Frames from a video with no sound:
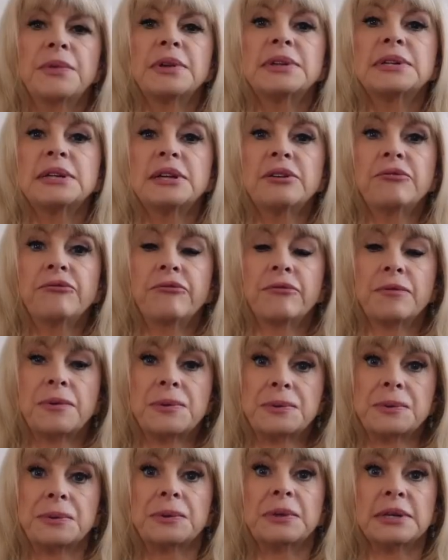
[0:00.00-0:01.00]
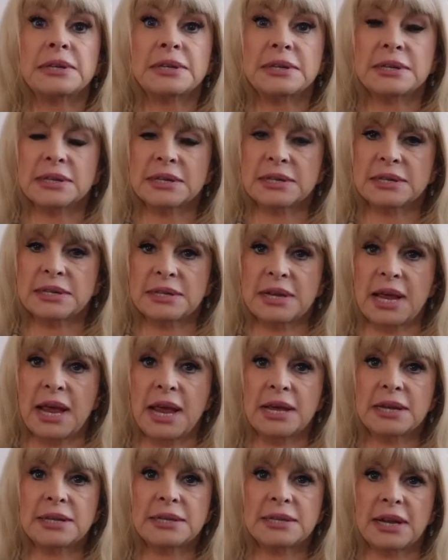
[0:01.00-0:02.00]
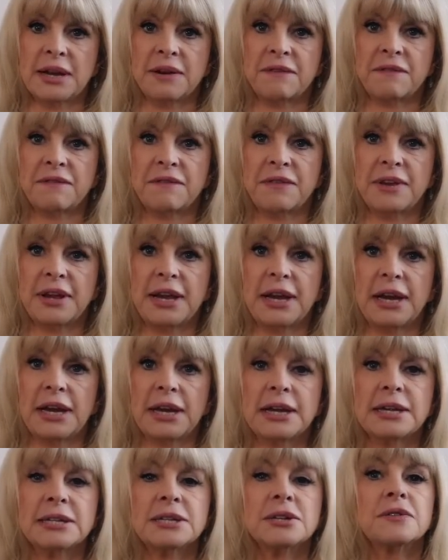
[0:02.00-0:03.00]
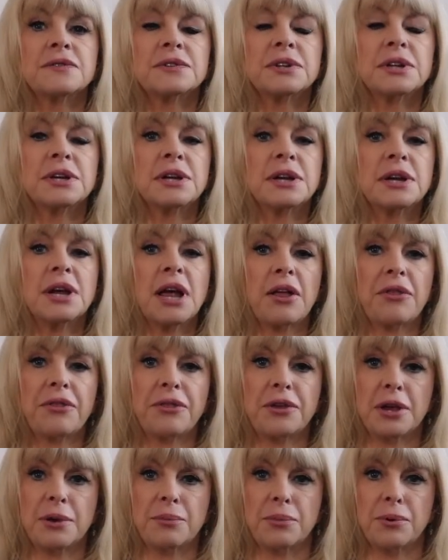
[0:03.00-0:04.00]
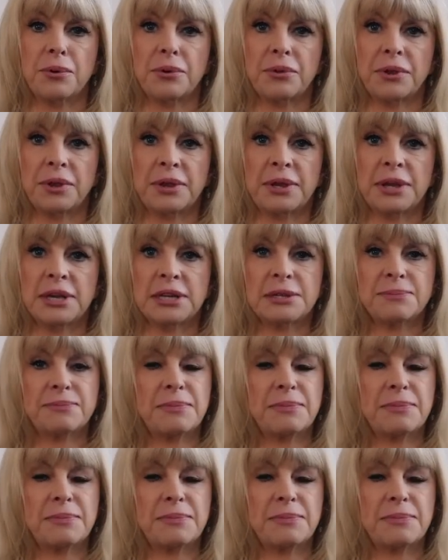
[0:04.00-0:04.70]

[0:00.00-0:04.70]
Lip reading: The difference between success and failure is often nothing more than this.